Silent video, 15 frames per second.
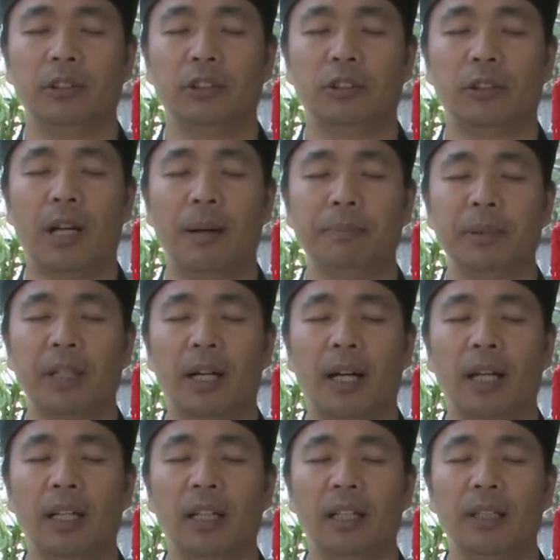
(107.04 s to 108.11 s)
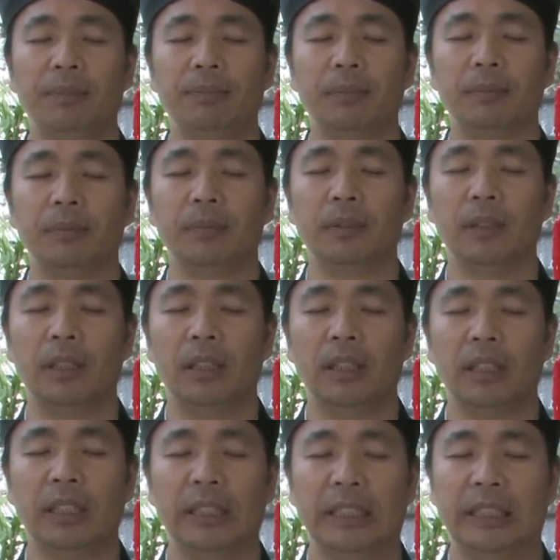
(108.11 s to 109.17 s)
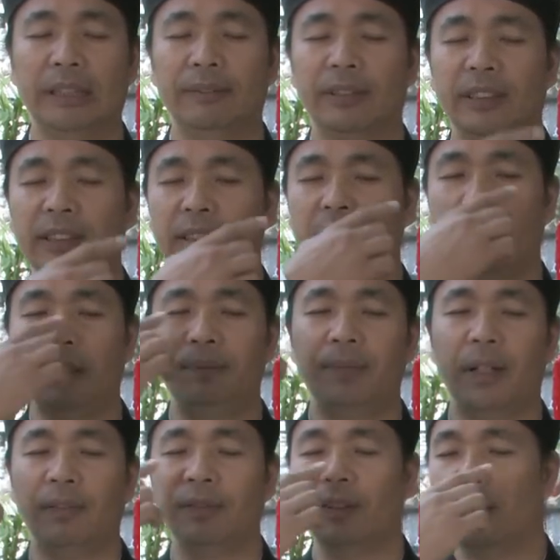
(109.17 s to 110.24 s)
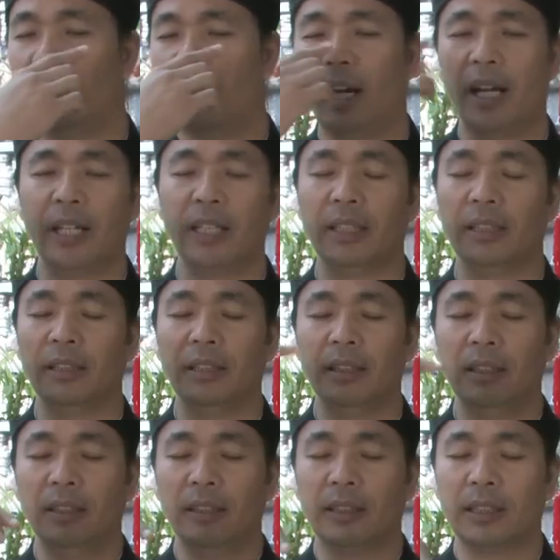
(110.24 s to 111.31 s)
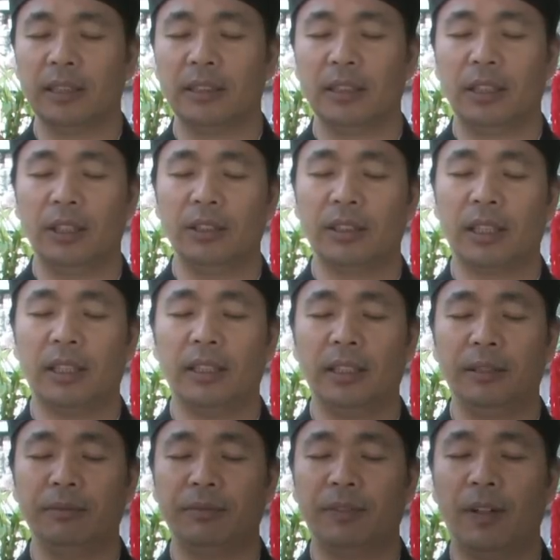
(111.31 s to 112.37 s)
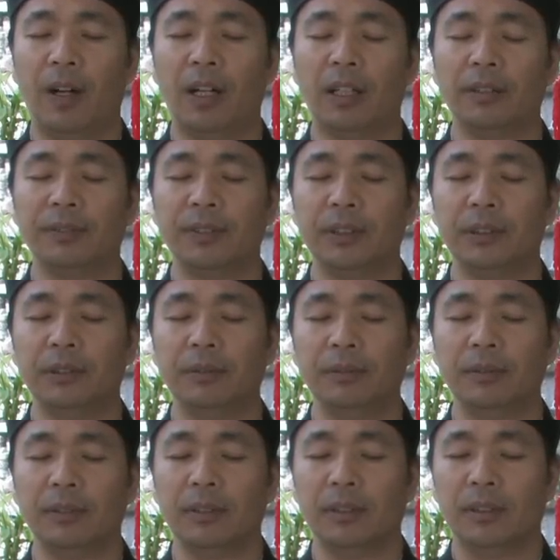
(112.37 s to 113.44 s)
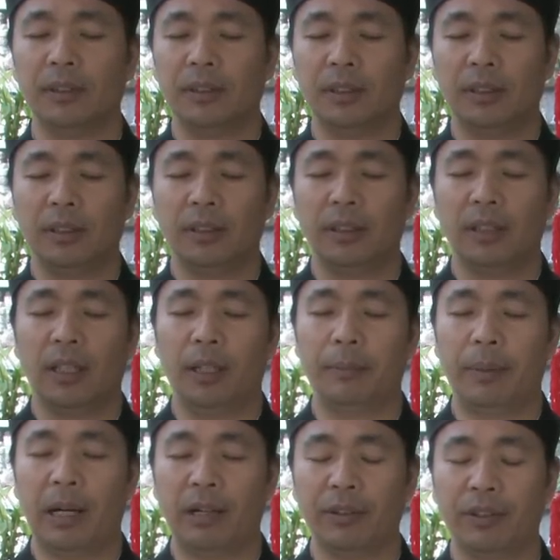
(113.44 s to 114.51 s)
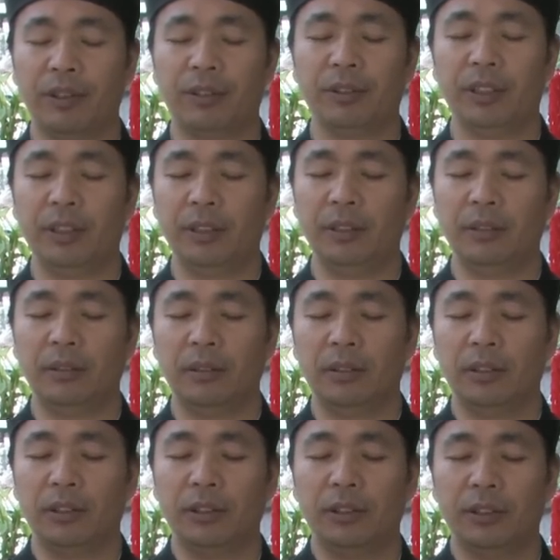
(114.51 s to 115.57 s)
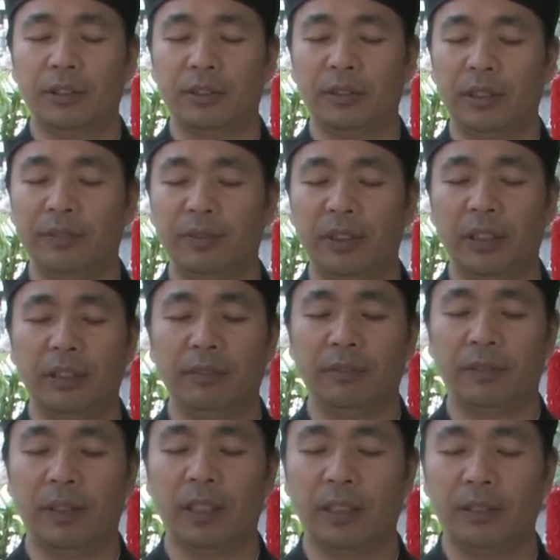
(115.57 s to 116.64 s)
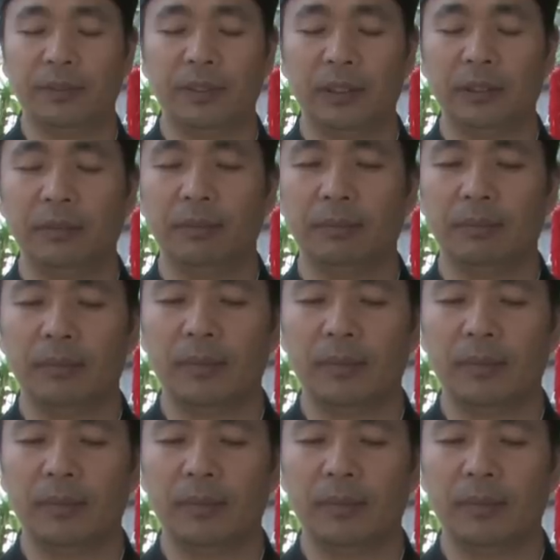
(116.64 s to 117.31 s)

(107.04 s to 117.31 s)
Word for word: Drop your eyelid. Leave a slip of the light. You can look at it in front of you, about three, two to three feet in front of you,